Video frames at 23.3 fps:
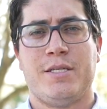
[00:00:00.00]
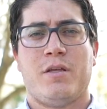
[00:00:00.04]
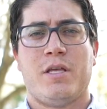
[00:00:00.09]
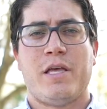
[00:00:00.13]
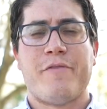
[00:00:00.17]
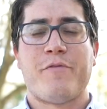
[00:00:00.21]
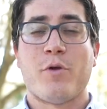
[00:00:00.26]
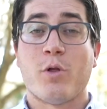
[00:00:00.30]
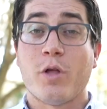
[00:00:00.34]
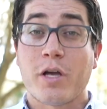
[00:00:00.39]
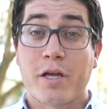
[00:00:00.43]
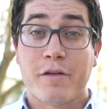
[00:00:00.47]

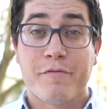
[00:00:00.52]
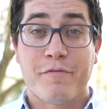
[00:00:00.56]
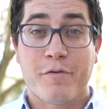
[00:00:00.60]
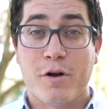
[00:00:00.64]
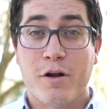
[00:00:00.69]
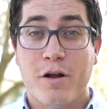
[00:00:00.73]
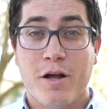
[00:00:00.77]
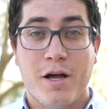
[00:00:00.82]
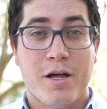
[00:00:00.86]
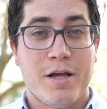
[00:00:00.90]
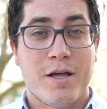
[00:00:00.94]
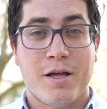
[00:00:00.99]
If you're looking
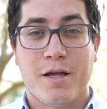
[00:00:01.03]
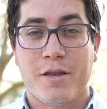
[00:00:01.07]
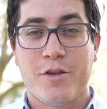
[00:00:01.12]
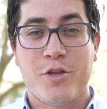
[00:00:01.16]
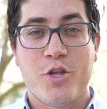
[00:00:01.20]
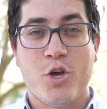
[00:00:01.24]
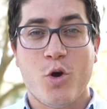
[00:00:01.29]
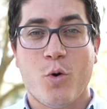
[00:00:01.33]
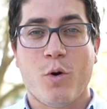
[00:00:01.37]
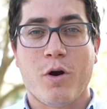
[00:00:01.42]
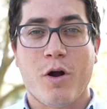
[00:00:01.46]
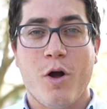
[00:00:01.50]
for a, a
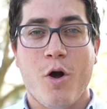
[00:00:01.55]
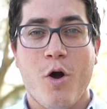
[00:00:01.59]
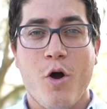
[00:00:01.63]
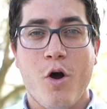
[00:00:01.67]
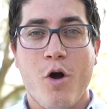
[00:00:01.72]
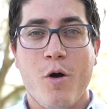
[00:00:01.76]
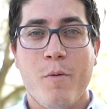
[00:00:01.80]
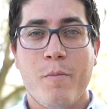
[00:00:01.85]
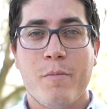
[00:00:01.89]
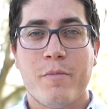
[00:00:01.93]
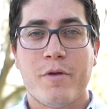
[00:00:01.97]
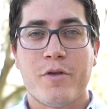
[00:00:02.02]
newer
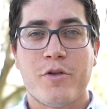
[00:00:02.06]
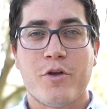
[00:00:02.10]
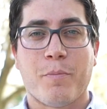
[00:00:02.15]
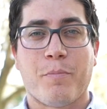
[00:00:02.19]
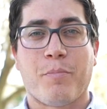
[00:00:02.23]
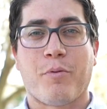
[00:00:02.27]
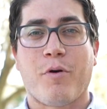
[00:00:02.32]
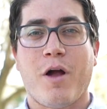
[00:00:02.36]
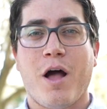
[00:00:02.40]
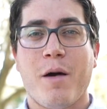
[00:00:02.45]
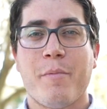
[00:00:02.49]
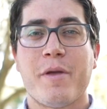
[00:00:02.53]
home, you're
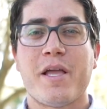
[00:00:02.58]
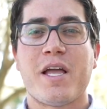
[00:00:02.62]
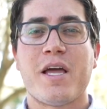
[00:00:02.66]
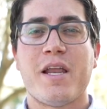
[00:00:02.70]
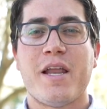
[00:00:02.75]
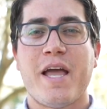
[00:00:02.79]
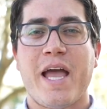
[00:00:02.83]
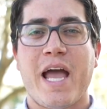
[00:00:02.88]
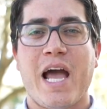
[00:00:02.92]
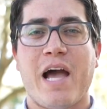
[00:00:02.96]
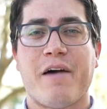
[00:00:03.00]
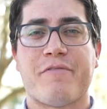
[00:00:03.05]
probably
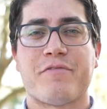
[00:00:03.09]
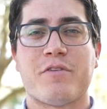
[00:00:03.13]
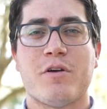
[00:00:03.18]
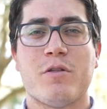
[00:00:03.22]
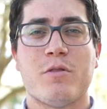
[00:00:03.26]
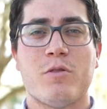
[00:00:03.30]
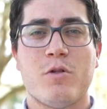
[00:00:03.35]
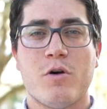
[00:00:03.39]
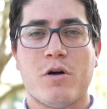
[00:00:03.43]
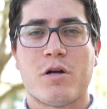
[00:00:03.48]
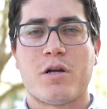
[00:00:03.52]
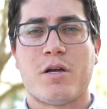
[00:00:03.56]
gonna have to
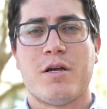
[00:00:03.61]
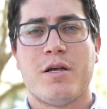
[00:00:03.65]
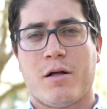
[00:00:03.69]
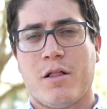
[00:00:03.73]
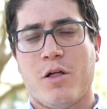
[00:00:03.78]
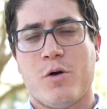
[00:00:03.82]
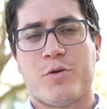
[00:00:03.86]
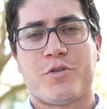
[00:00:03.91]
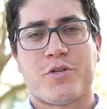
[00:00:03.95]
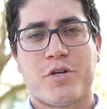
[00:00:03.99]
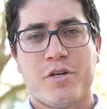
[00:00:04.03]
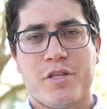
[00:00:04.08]
look
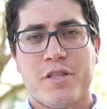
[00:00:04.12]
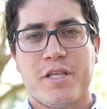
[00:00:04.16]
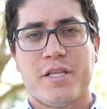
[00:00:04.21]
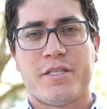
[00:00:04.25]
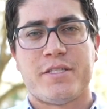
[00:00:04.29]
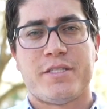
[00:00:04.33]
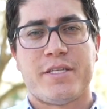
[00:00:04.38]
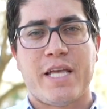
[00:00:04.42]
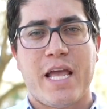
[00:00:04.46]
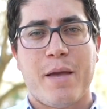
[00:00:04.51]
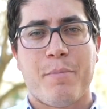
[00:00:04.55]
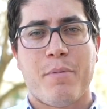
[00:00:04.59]
closer to the
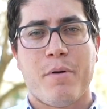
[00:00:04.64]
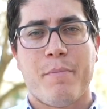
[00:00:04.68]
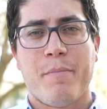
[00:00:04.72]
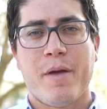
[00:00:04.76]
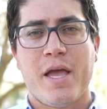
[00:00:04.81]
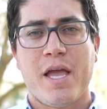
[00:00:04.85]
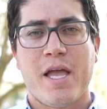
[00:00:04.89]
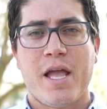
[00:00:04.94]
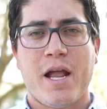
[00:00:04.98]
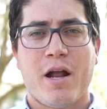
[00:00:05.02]
Tampa Bay